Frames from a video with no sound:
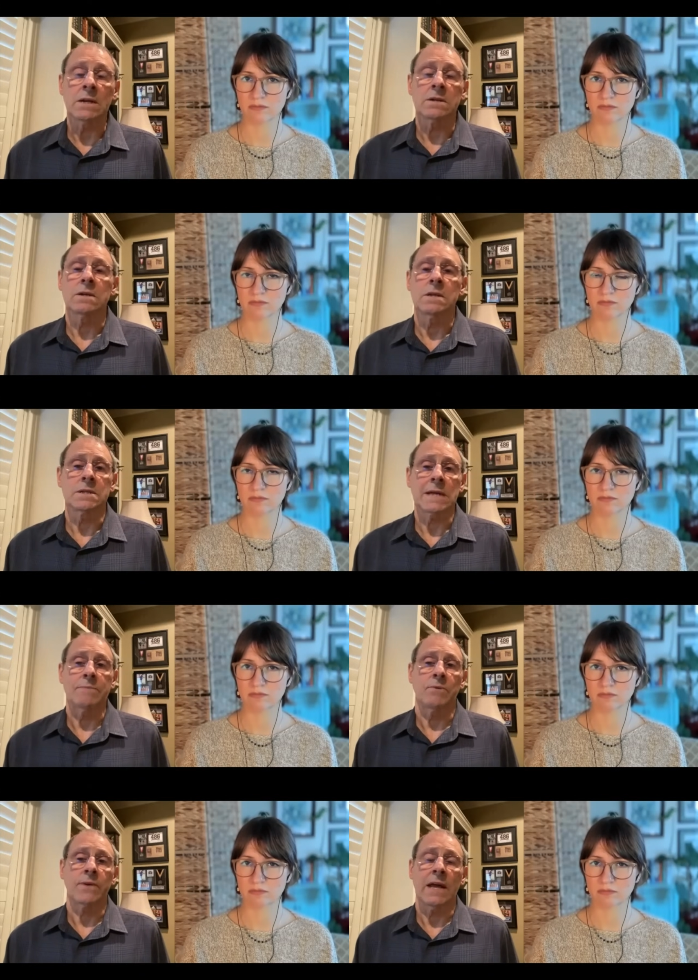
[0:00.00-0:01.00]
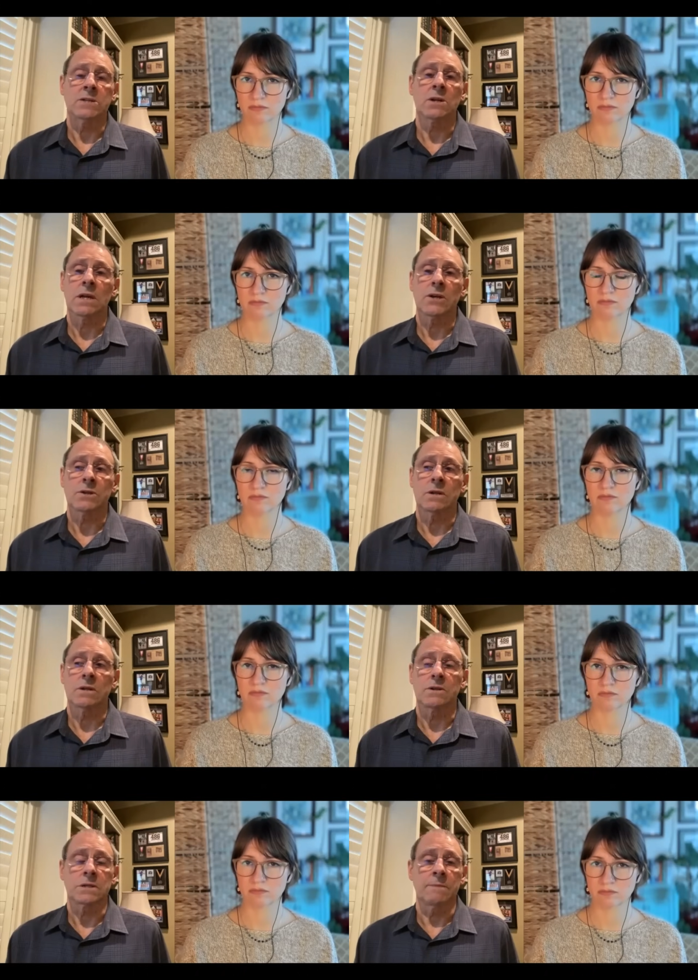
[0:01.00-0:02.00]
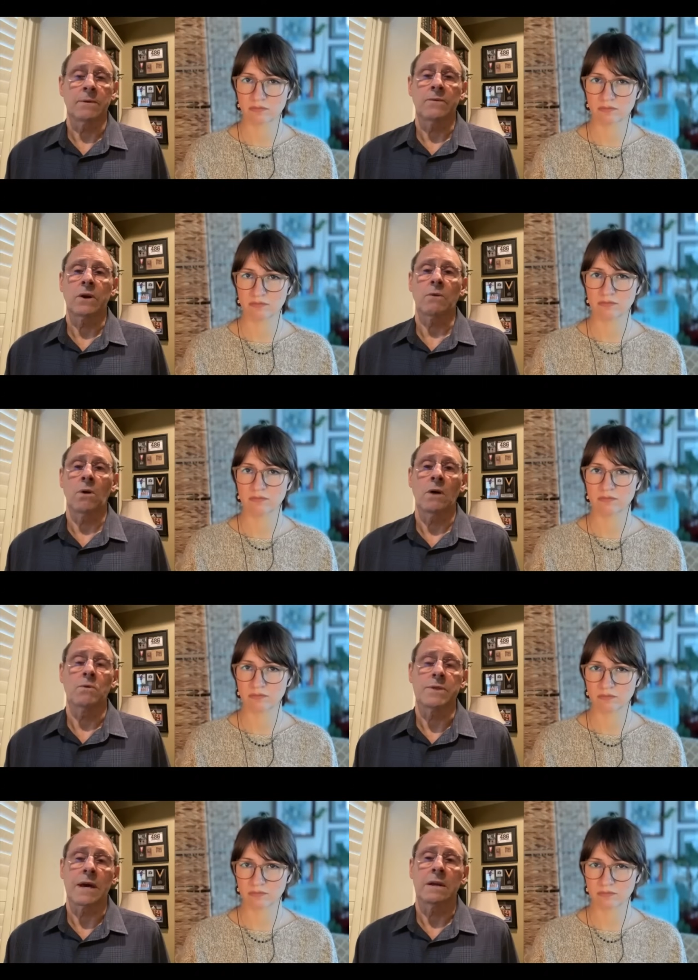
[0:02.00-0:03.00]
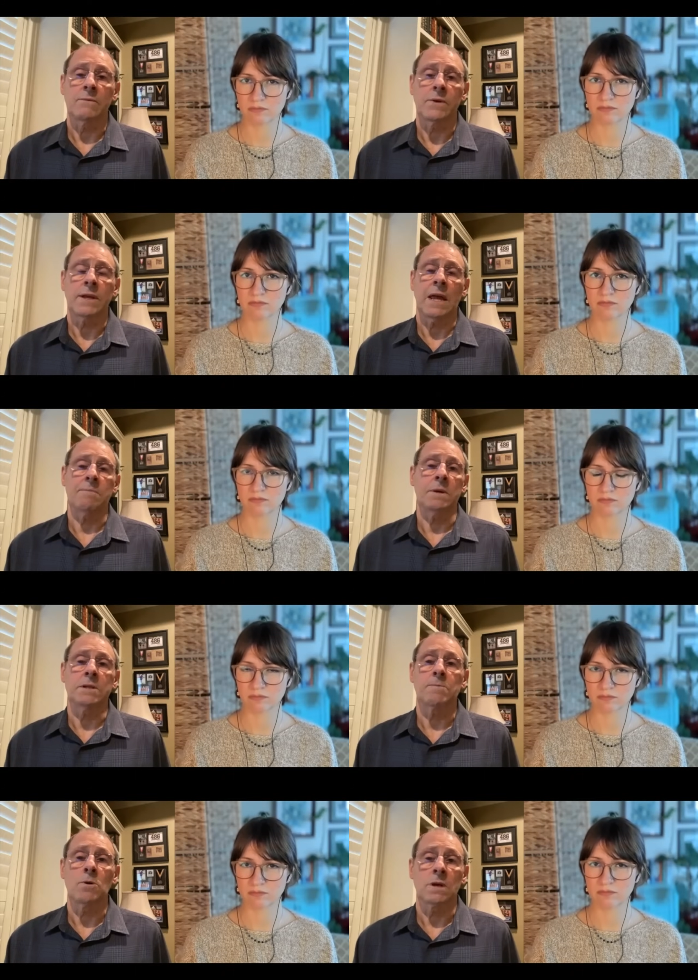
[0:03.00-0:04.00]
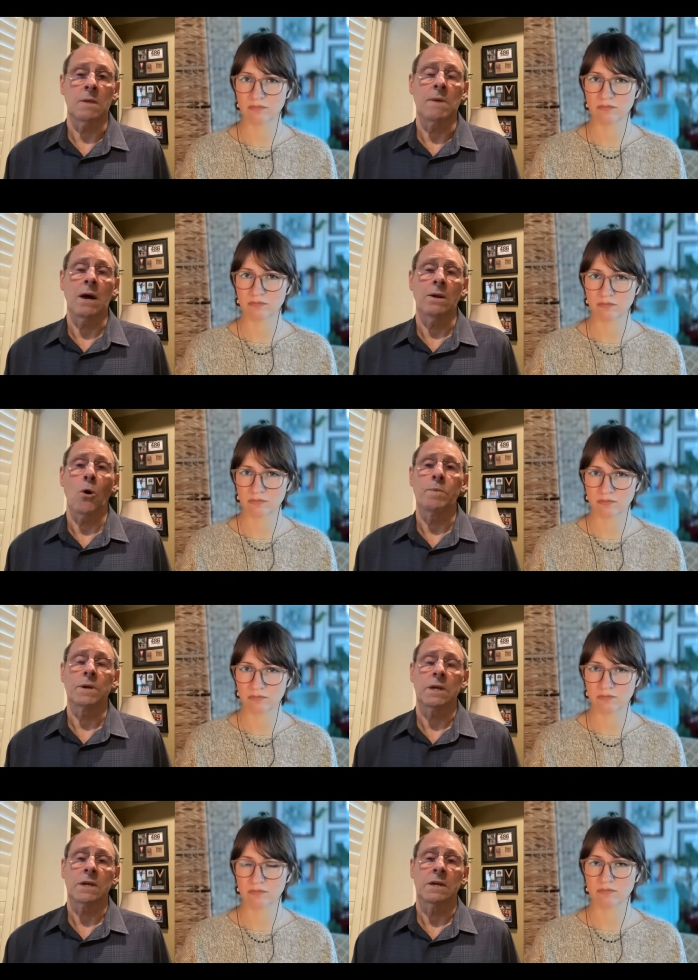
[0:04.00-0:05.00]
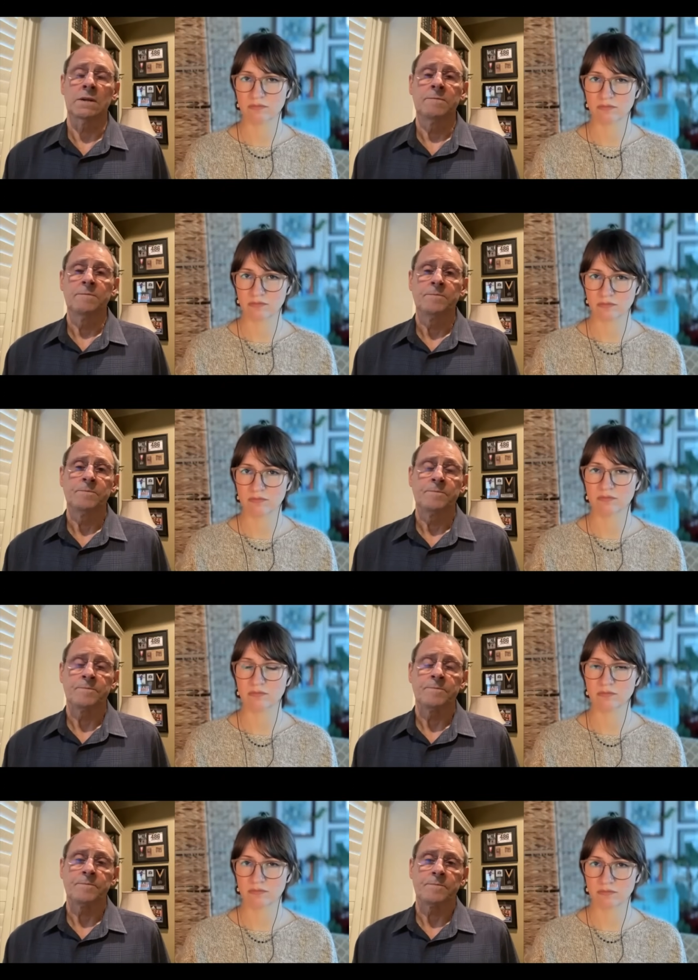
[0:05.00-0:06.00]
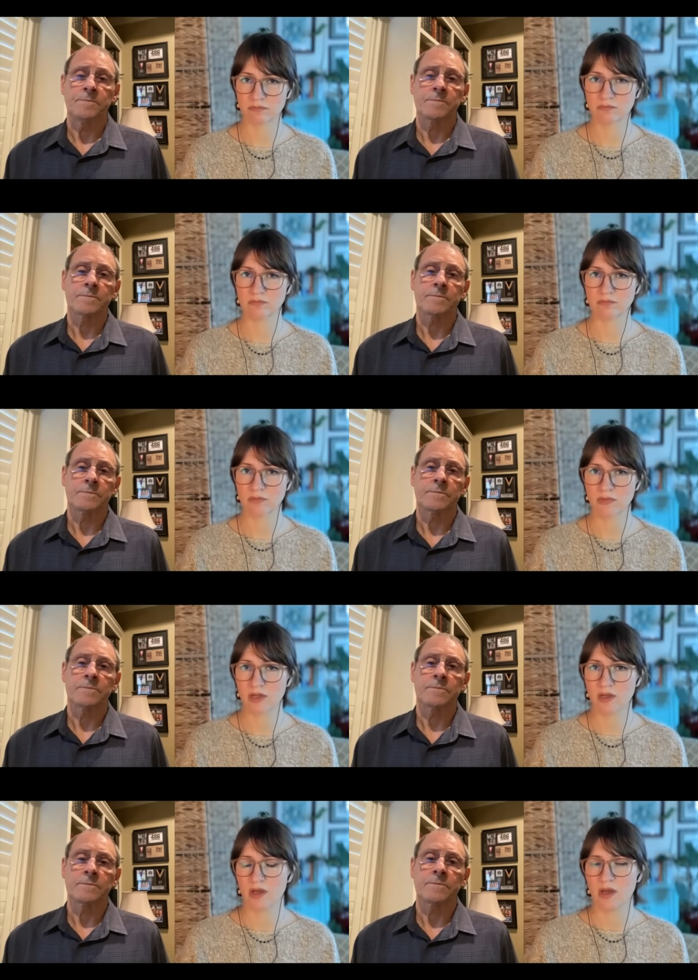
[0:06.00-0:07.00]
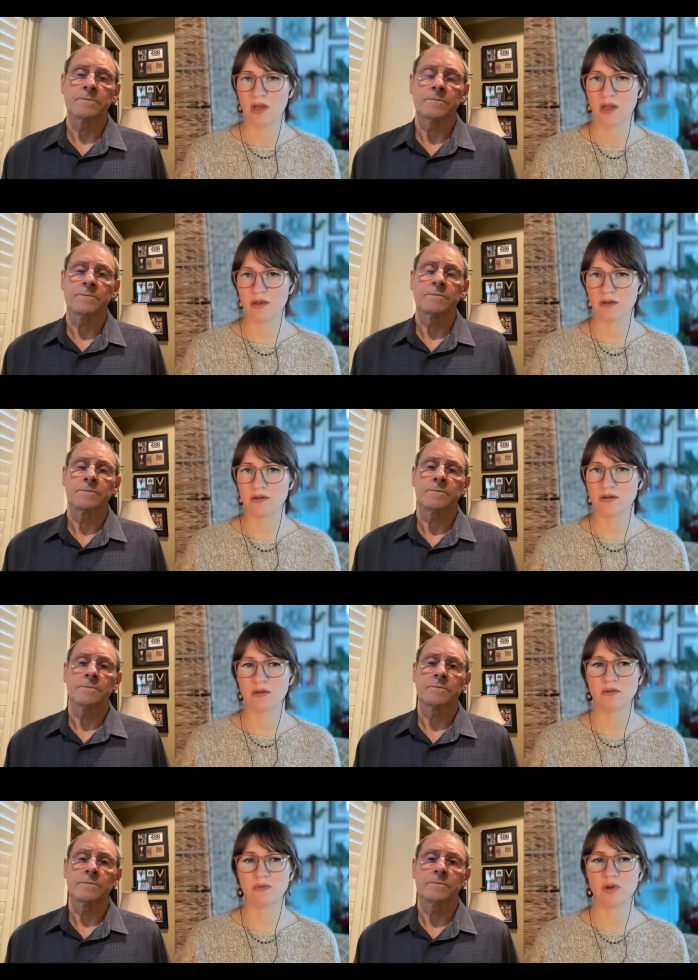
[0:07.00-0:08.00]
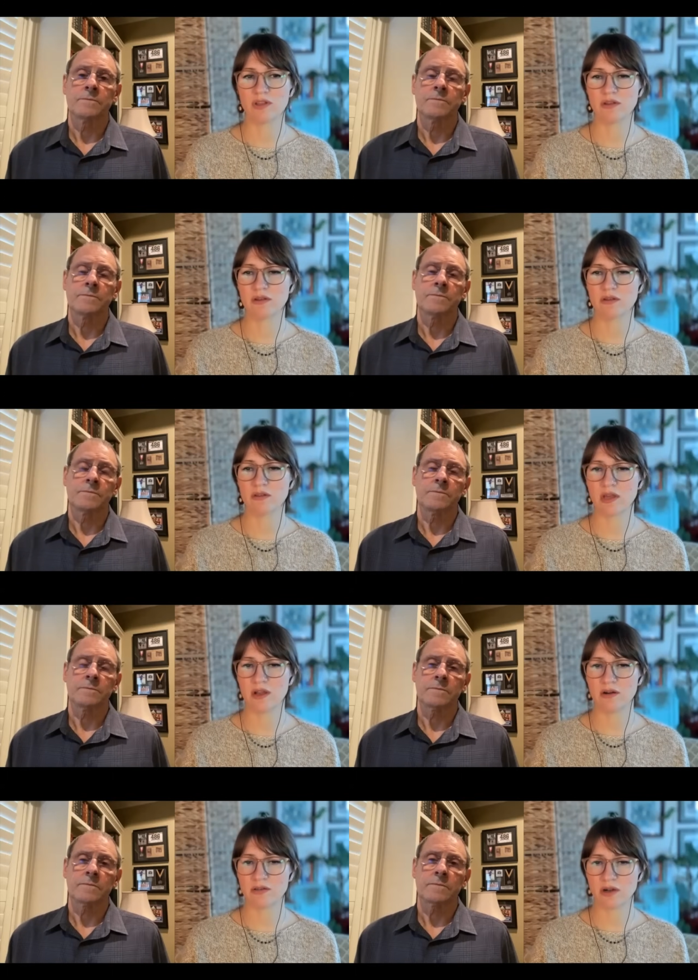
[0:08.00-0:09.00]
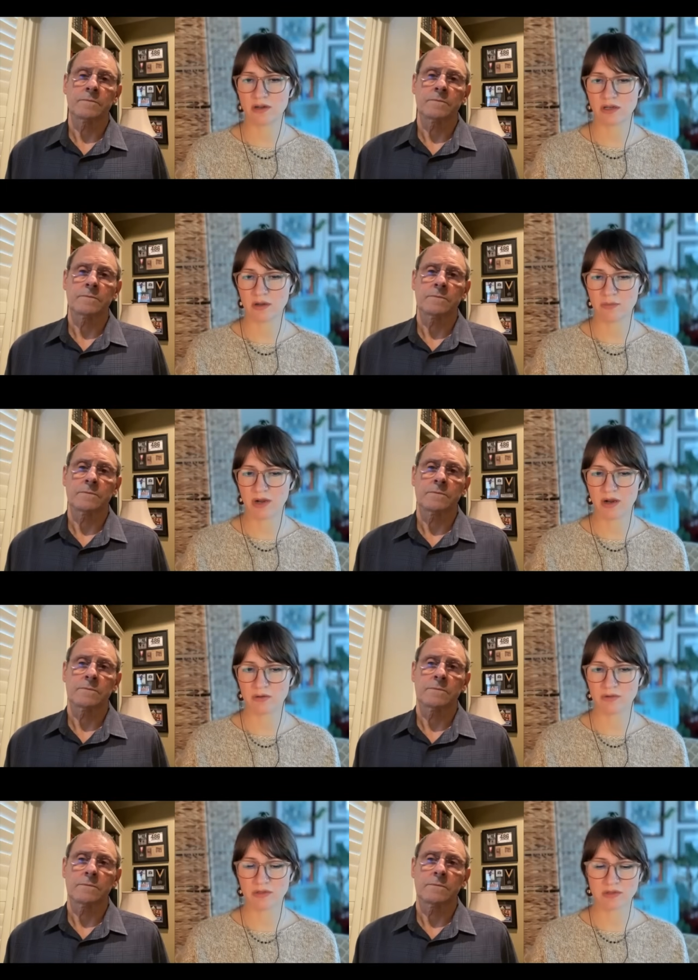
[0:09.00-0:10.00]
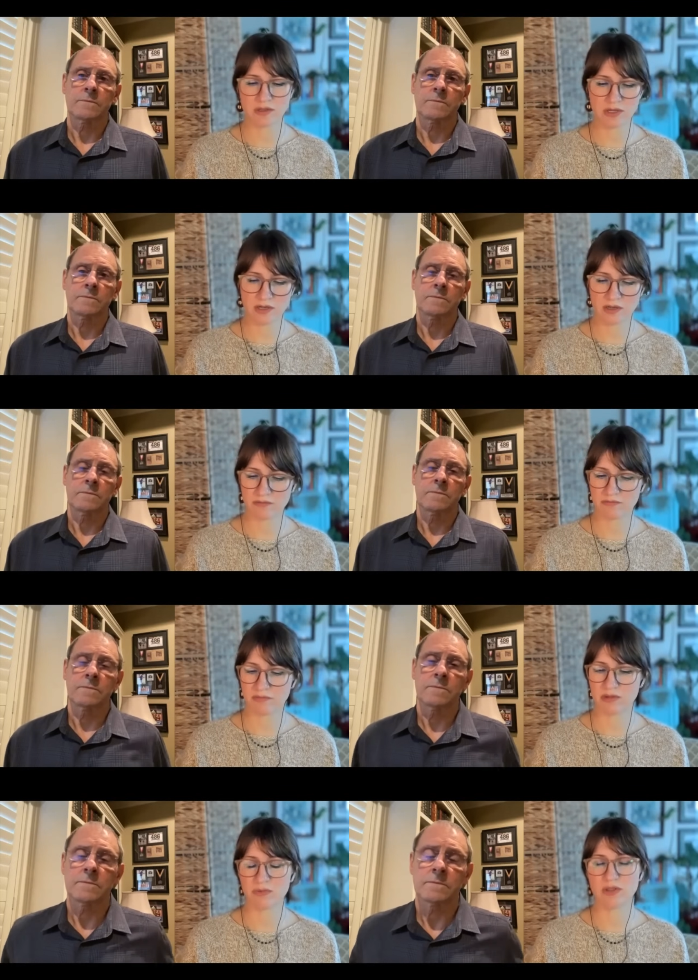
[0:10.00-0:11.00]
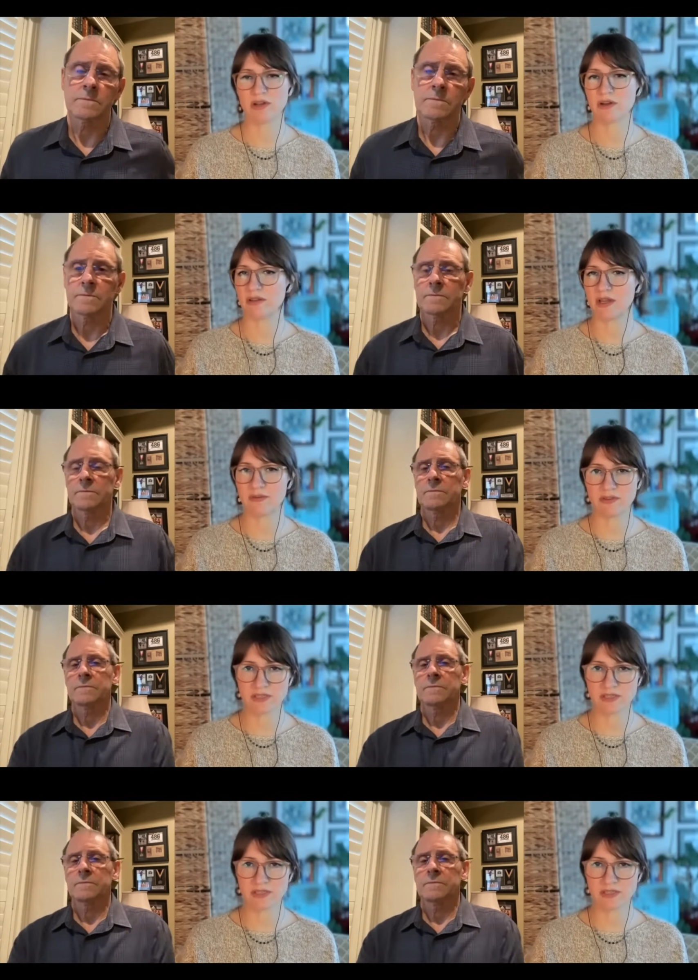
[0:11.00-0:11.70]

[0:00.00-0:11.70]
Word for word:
Speaker 1: to this type of cancellation, there's something very wrong with that if it can't be spoken about openly. Mm-hmm,
Speaker 2: mm-hmm. And when they are talking about the that when they they have this